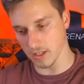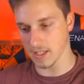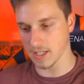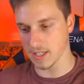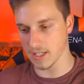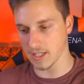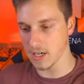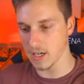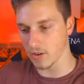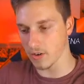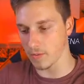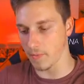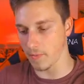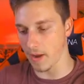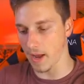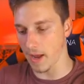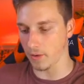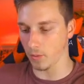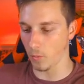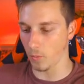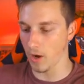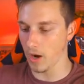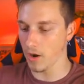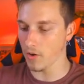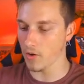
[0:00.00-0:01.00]
a secret, man.
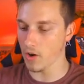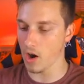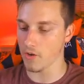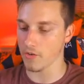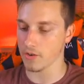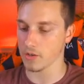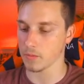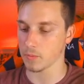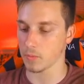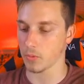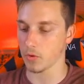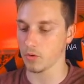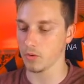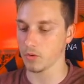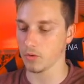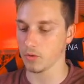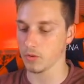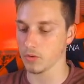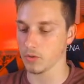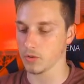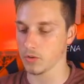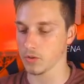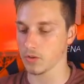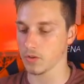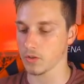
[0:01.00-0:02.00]
Where are his
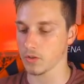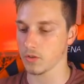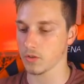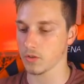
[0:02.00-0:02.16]
pulls?